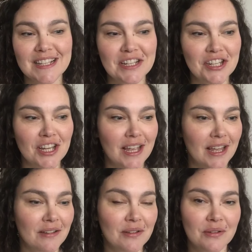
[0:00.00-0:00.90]
I share
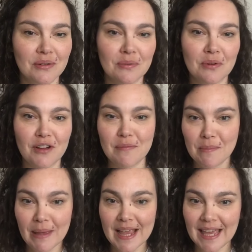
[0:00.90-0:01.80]
what I've been
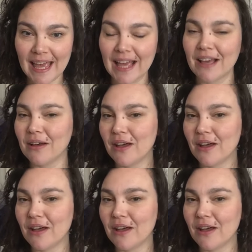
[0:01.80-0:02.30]
baking,